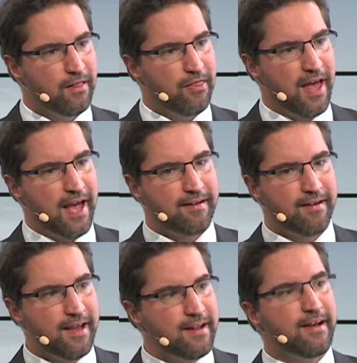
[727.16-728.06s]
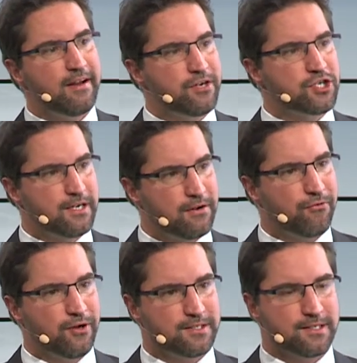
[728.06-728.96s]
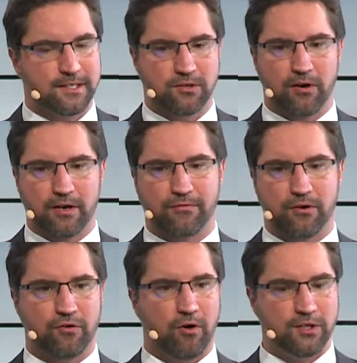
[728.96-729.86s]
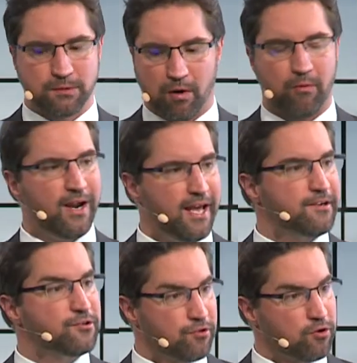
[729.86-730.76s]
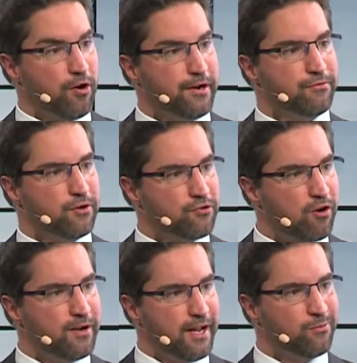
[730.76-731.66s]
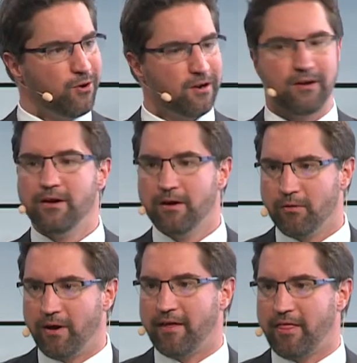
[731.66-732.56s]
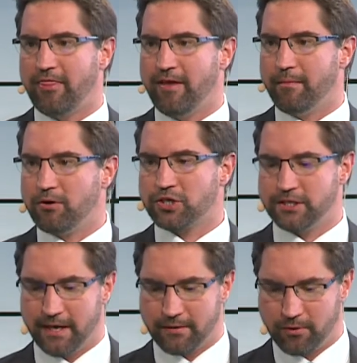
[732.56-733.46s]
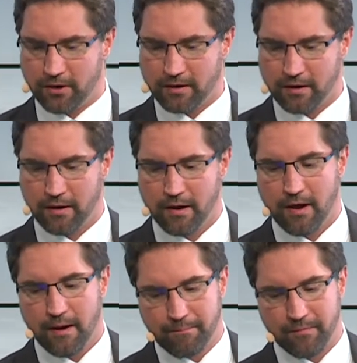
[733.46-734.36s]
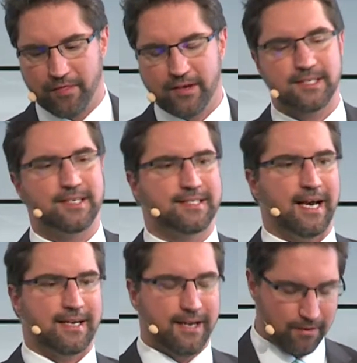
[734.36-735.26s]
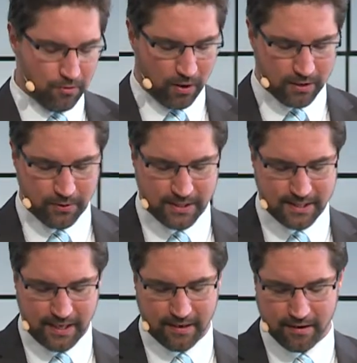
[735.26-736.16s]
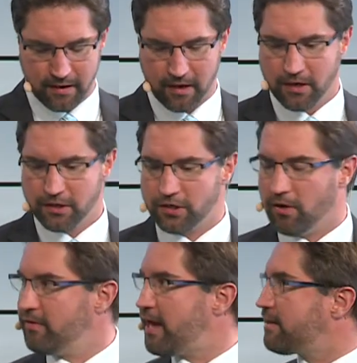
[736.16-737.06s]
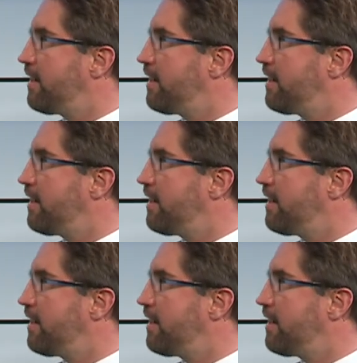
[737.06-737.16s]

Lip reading: that inter-individual differences in cognitive control is more related to the cognitive control network rather than the emotion network. And this is exactly what we see. So in that